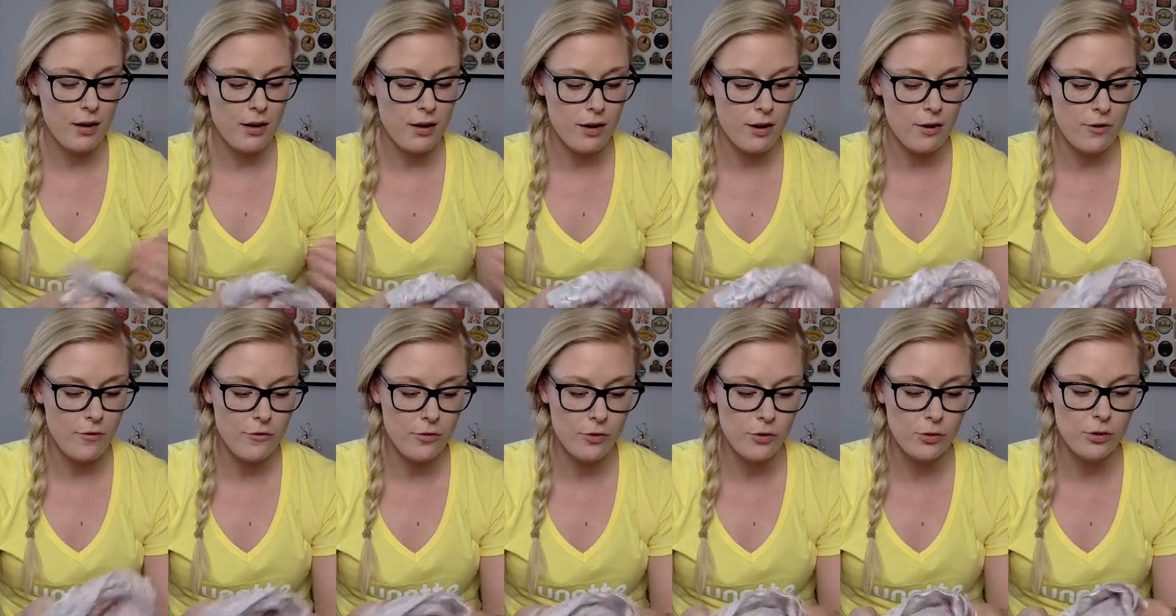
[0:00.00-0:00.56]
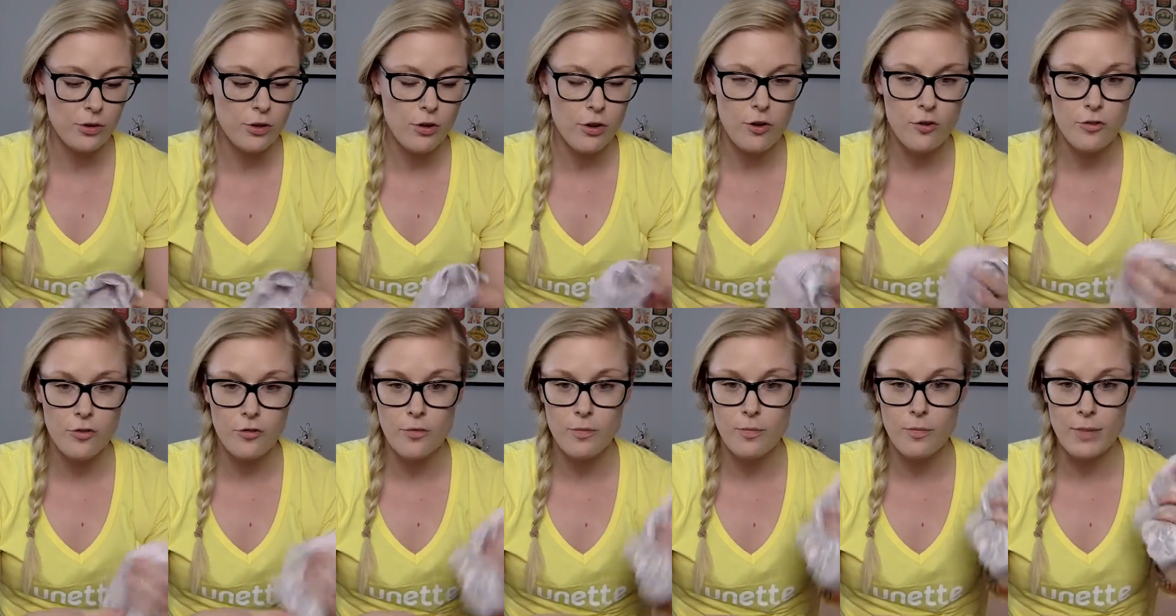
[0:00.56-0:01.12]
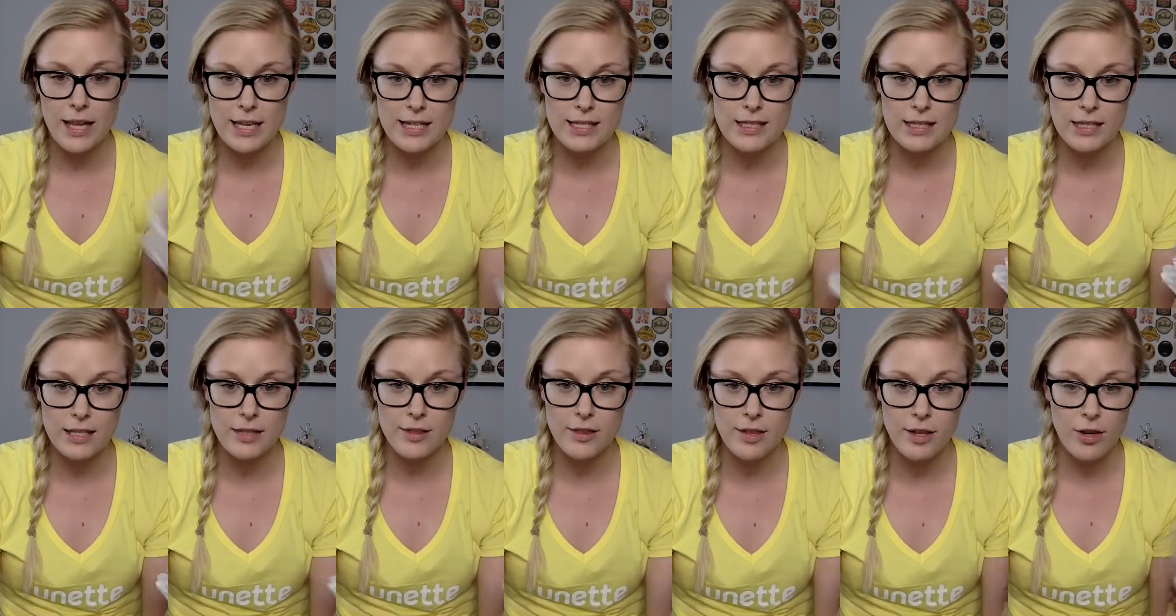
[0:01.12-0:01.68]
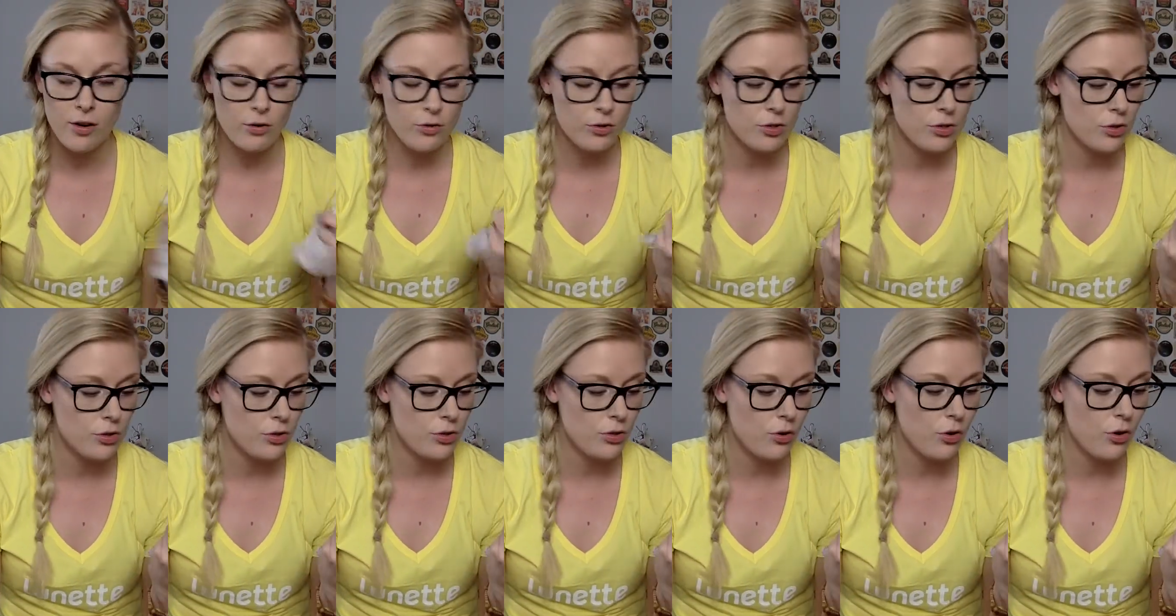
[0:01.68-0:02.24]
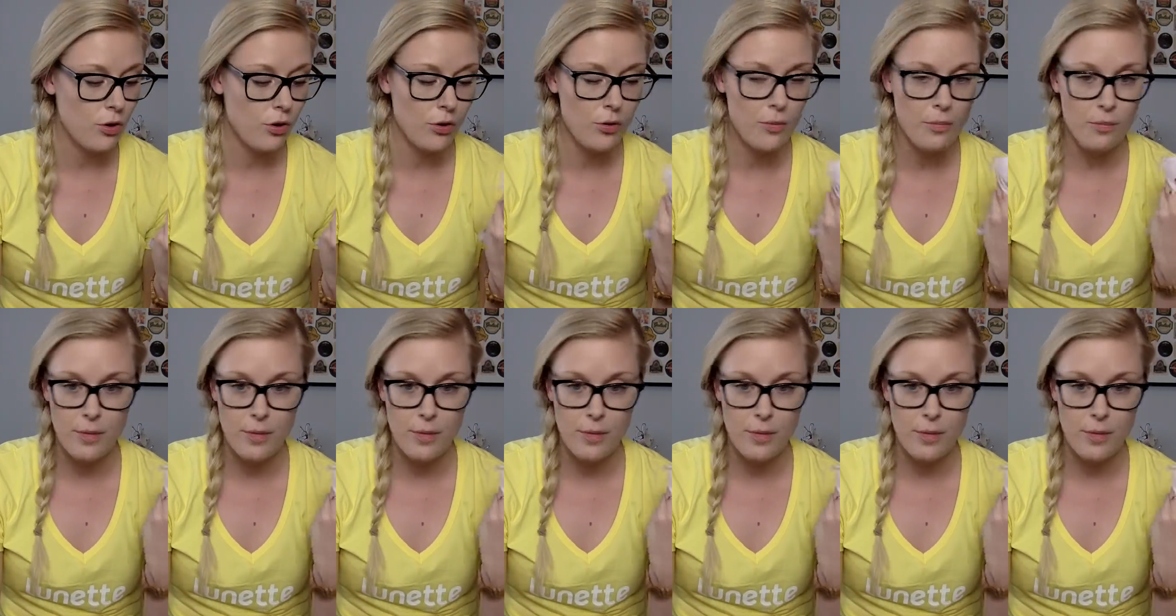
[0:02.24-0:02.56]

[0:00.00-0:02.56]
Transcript: are full of plastic. They're just all